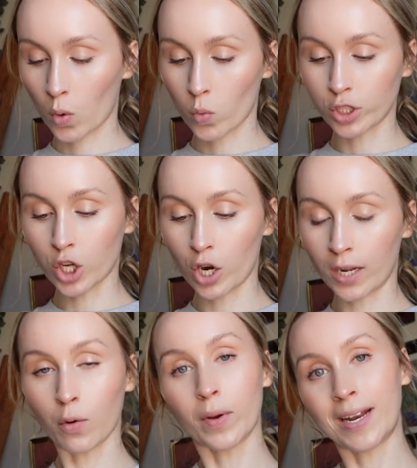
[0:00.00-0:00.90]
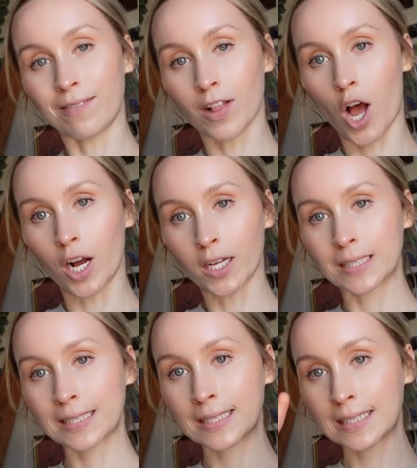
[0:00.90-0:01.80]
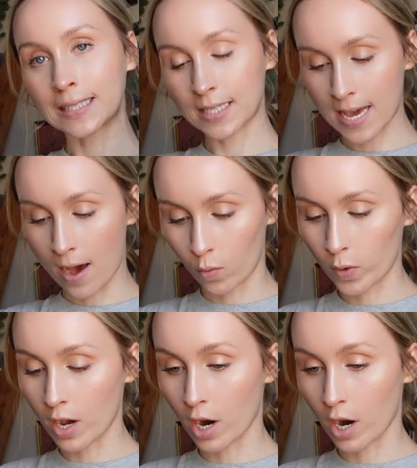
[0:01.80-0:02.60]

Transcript: We're starting a reading vlog. Yeah, we